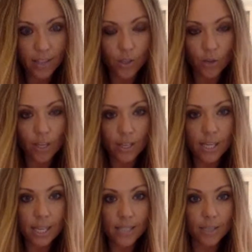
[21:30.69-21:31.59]
So there
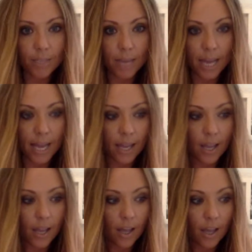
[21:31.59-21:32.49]
needs to be
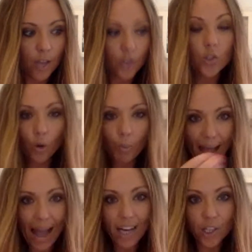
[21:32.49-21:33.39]
some
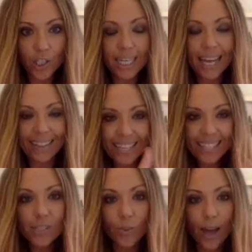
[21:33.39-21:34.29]
action in, and
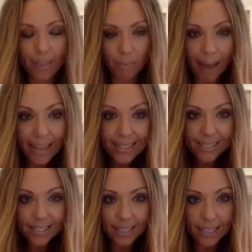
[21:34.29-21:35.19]
this is where the
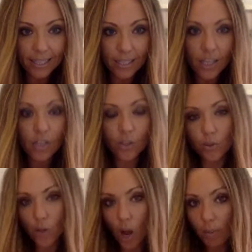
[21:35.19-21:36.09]
masculine, so I was
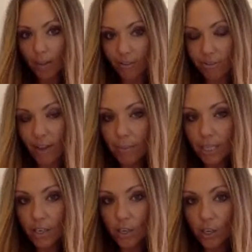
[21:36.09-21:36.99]
talking about the
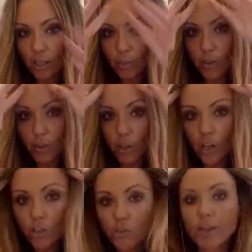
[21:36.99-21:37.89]
feminine early with
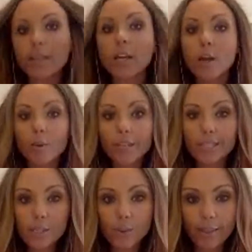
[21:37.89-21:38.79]
nurturing, but
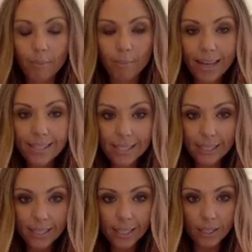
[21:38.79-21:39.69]
this is where the
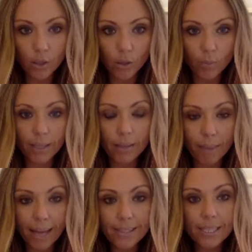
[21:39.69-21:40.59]
masculine can come in. The
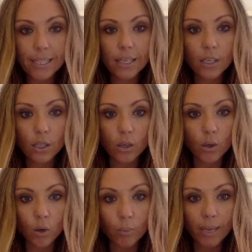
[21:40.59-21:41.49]
masculine can
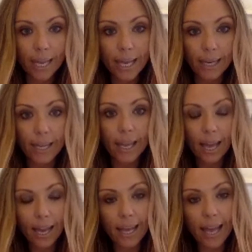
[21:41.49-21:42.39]
come in
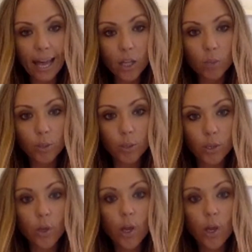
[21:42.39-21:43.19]
and help you.